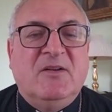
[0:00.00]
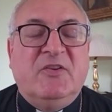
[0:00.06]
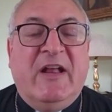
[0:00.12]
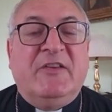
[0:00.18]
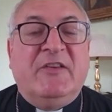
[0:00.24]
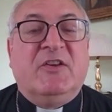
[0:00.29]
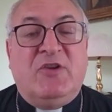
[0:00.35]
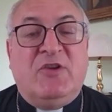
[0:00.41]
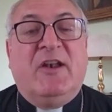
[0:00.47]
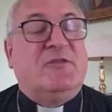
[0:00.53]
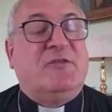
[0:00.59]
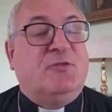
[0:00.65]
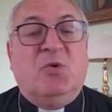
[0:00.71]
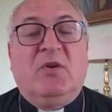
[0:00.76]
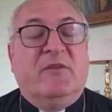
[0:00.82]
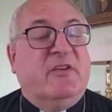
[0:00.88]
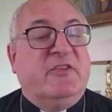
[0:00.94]
Because that's a
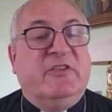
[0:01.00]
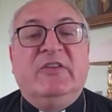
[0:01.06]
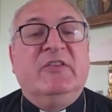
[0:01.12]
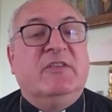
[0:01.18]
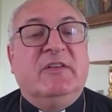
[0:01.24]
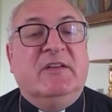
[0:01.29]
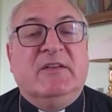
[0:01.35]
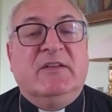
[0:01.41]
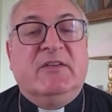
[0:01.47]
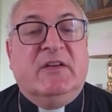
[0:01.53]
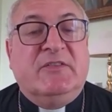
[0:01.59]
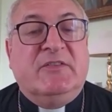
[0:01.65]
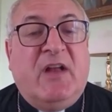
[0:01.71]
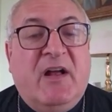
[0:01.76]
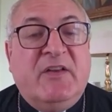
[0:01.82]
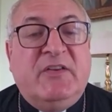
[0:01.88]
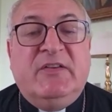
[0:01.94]
challenge for all of us, isn't it? As a
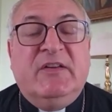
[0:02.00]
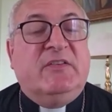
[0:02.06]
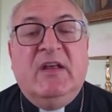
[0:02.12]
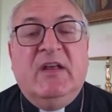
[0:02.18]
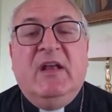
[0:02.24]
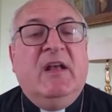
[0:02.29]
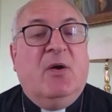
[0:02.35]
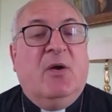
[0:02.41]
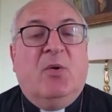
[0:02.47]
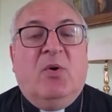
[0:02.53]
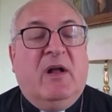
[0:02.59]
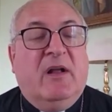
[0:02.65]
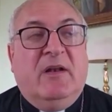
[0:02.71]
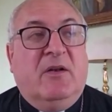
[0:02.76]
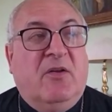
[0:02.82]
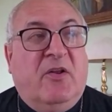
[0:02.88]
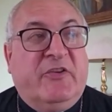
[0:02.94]
diocese,
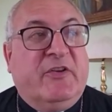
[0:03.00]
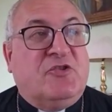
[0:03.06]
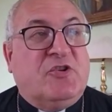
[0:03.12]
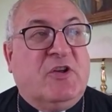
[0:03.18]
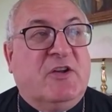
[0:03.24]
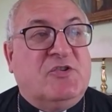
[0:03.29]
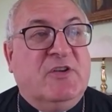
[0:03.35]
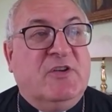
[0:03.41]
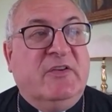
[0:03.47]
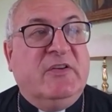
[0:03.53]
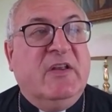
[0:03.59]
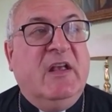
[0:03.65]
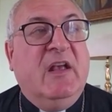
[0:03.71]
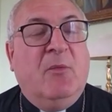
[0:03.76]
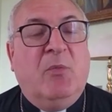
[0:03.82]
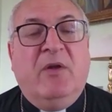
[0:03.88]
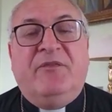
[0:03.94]
I know lots of churches,
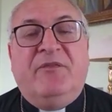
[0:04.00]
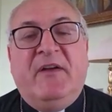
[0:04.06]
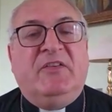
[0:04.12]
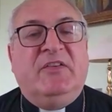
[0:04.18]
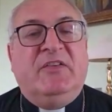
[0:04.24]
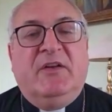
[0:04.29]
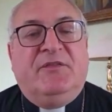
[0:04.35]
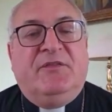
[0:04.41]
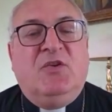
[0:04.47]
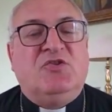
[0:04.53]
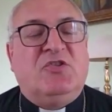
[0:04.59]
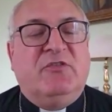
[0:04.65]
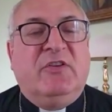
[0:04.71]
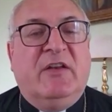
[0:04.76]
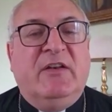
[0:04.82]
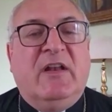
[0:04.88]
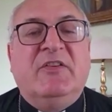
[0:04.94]
we're facing a
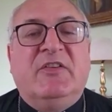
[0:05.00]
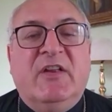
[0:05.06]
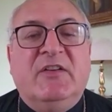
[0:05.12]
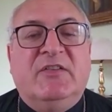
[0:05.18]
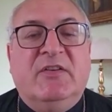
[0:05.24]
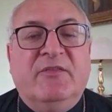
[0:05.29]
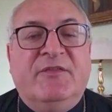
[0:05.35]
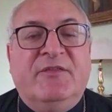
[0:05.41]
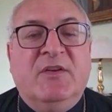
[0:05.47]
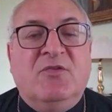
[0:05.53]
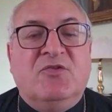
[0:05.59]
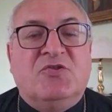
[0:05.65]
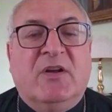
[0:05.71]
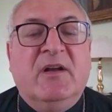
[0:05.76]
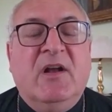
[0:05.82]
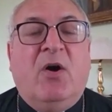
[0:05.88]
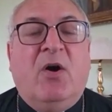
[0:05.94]
future, an uncertain
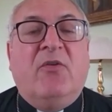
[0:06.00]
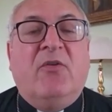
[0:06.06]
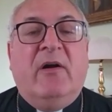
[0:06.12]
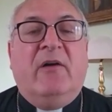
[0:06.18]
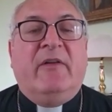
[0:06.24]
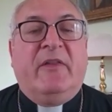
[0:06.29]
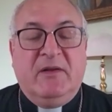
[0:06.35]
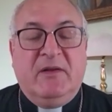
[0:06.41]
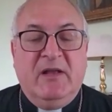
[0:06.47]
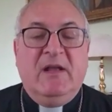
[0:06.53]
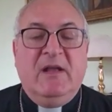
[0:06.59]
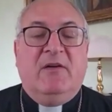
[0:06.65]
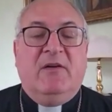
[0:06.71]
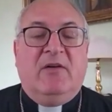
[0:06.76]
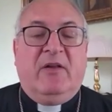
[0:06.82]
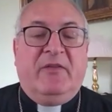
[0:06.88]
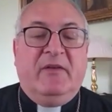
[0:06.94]
future, or, or rather,
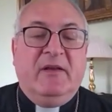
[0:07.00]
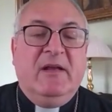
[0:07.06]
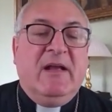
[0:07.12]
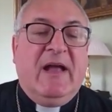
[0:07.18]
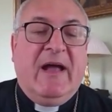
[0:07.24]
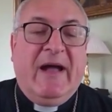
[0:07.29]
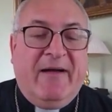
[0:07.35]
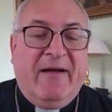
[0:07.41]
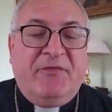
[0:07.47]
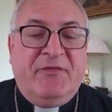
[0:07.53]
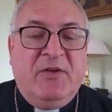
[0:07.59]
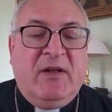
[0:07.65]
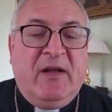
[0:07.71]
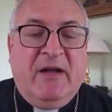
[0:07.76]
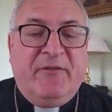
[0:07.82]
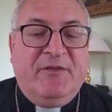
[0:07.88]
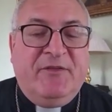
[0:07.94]
rather our,
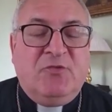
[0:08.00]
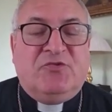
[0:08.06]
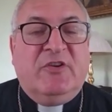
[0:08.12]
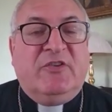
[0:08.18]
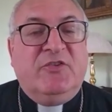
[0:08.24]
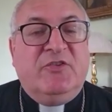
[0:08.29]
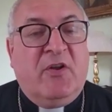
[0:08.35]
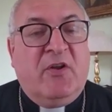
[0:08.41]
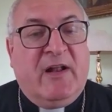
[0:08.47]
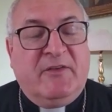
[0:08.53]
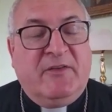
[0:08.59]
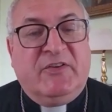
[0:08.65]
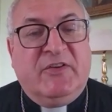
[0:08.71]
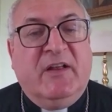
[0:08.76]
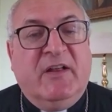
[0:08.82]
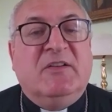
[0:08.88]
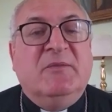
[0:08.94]
our future is not
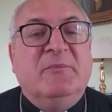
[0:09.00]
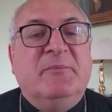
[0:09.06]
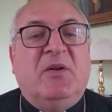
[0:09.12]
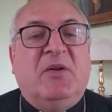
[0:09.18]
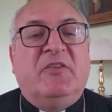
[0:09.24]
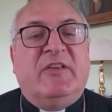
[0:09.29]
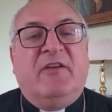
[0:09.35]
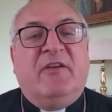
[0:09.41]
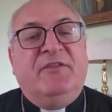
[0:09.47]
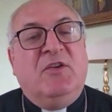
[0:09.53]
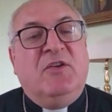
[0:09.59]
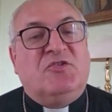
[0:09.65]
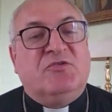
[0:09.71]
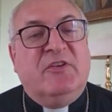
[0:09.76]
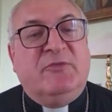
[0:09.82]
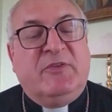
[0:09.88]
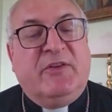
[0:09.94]
uncertain because our
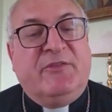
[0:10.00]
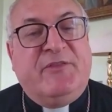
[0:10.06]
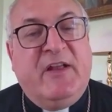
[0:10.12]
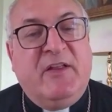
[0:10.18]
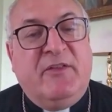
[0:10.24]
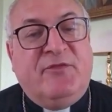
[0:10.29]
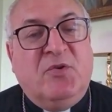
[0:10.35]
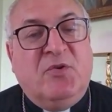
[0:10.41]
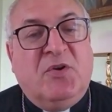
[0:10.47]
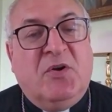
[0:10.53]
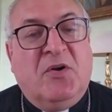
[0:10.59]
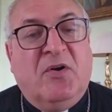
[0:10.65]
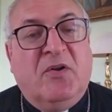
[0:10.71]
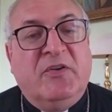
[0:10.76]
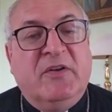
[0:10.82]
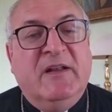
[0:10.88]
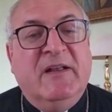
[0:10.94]
future is with a faithful
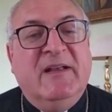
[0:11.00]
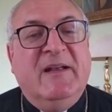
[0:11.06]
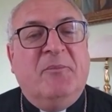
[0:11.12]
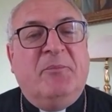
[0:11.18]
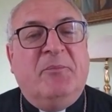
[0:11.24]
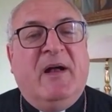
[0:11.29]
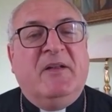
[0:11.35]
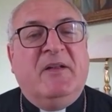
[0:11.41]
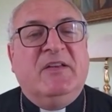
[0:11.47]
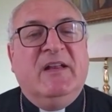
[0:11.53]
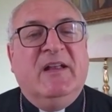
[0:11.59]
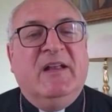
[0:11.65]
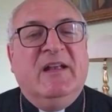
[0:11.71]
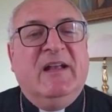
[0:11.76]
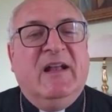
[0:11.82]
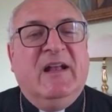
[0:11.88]
God. But